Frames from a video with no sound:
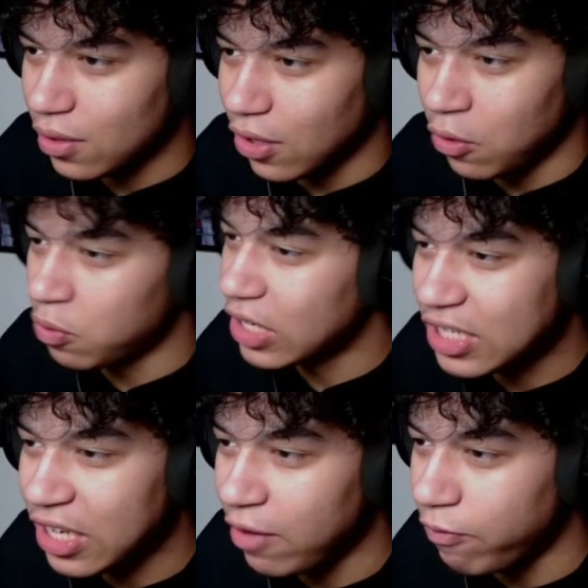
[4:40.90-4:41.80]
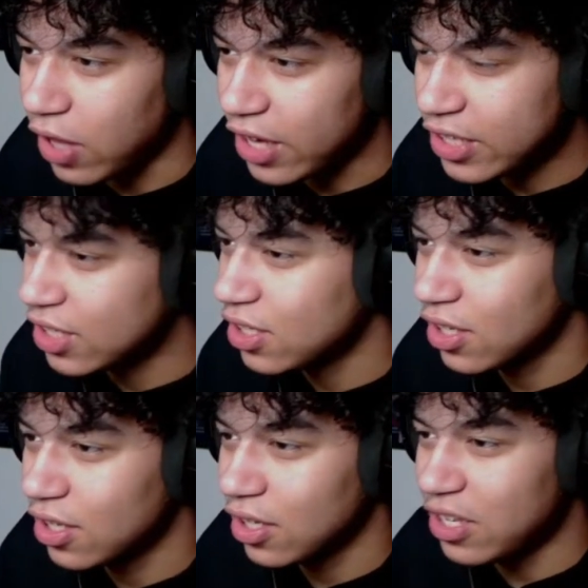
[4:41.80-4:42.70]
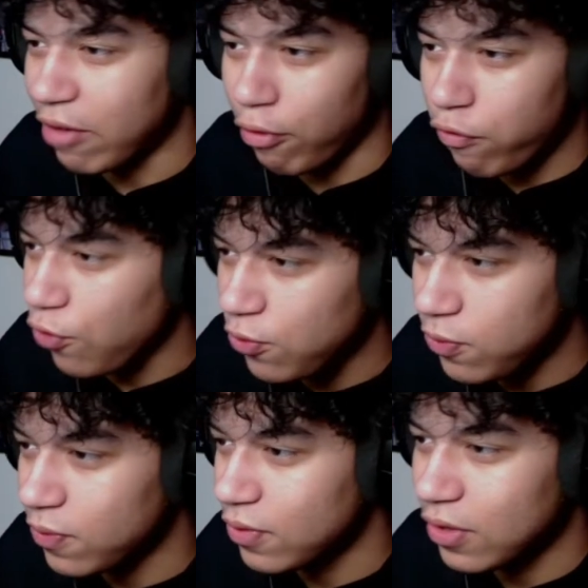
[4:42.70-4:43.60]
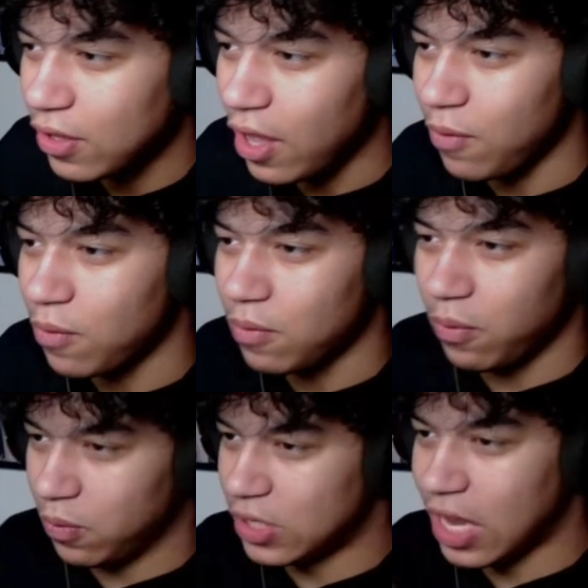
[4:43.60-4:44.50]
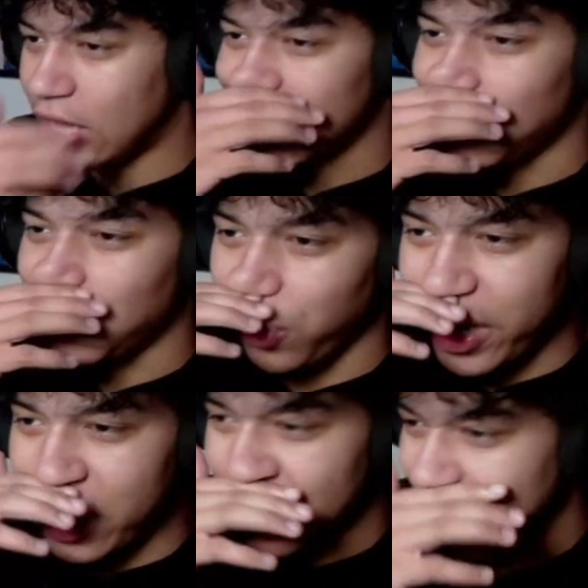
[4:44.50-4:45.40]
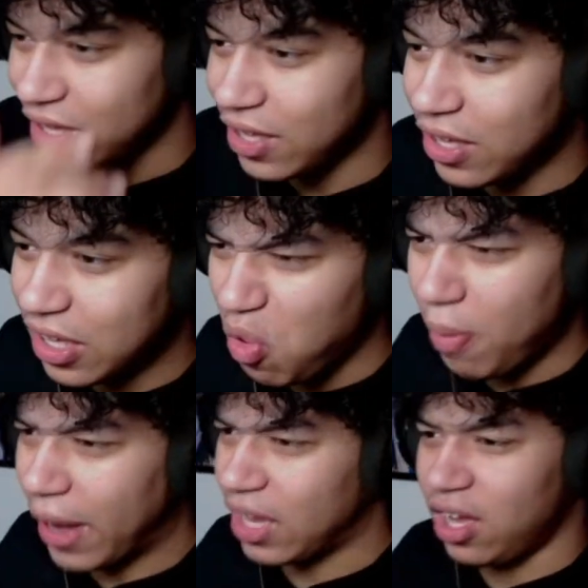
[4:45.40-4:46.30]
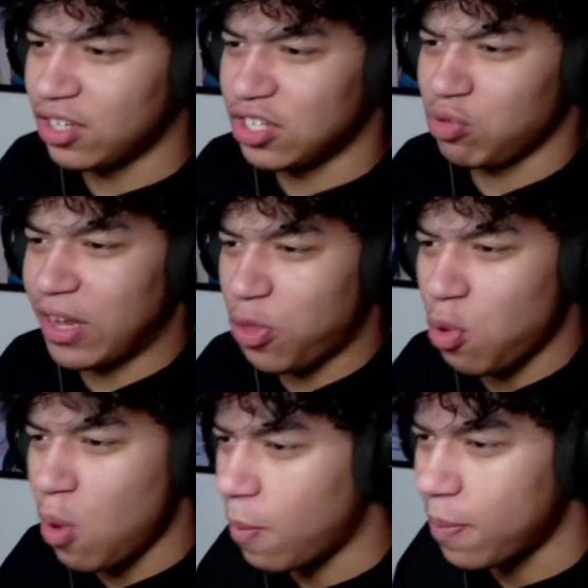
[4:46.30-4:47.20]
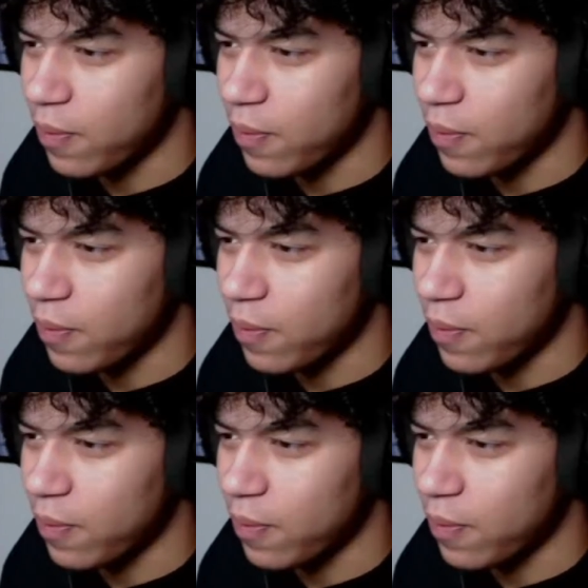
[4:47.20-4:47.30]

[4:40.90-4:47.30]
Oh, we get to see him flex? Devil fruit. Was that like a tree? Oh my god, just right through him.